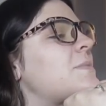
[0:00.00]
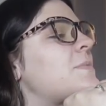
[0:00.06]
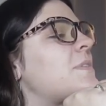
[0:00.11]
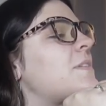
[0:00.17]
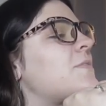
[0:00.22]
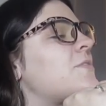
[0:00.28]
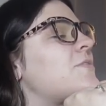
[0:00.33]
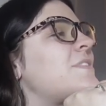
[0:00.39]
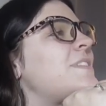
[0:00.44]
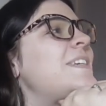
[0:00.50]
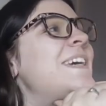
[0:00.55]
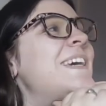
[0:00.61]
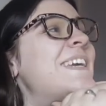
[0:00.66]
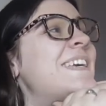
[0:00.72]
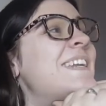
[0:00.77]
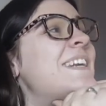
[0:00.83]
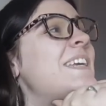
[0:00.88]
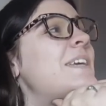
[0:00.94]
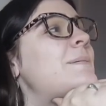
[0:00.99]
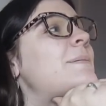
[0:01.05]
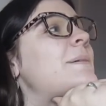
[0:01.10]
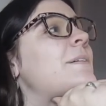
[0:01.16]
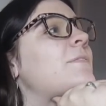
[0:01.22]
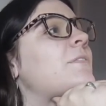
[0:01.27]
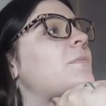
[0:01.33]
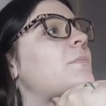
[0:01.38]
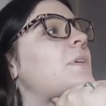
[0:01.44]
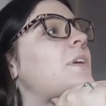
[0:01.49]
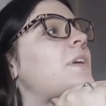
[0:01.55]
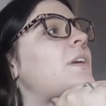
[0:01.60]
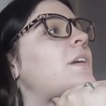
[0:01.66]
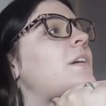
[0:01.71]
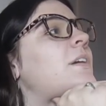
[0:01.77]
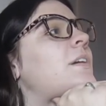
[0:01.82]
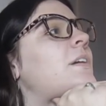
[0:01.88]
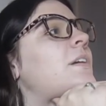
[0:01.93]
But if you did get an email from
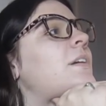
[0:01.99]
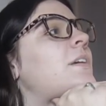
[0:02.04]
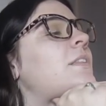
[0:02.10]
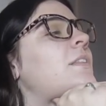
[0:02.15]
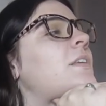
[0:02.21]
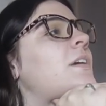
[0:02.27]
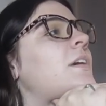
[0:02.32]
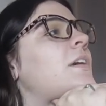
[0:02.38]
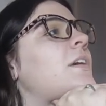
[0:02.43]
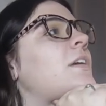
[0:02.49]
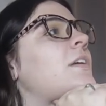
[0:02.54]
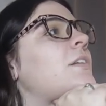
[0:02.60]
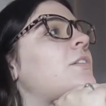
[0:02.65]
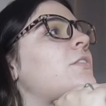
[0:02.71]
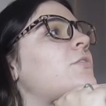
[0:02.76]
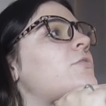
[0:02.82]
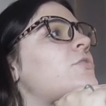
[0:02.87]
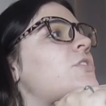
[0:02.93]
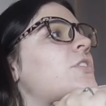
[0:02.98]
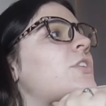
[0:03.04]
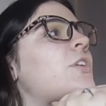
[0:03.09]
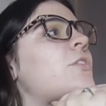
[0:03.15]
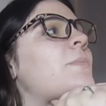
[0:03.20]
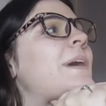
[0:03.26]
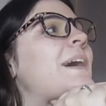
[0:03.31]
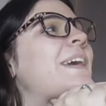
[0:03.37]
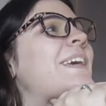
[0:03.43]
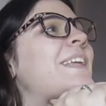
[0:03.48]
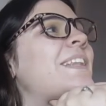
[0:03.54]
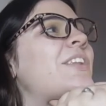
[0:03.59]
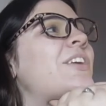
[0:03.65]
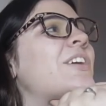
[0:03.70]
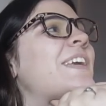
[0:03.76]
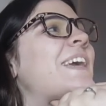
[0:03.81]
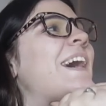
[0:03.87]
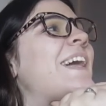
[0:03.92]
me, then you should go back and
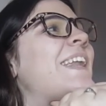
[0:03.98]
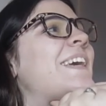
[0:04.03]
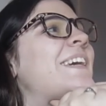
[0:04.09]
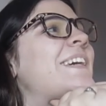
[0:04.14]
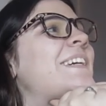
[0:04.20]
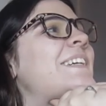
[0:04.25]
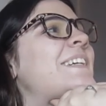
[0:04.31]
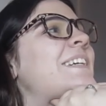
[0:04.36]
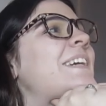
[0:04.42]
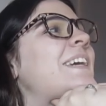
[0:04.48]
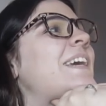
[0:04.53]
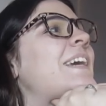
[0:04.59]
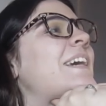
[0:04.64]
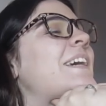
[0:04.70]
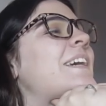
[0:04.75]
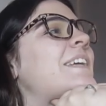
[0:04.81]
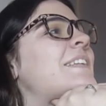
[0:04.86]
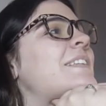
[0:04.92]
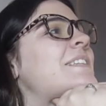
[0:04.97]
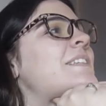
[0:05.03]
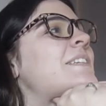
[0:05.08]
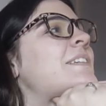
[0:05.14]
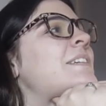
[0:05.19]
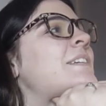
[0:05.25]
look at it and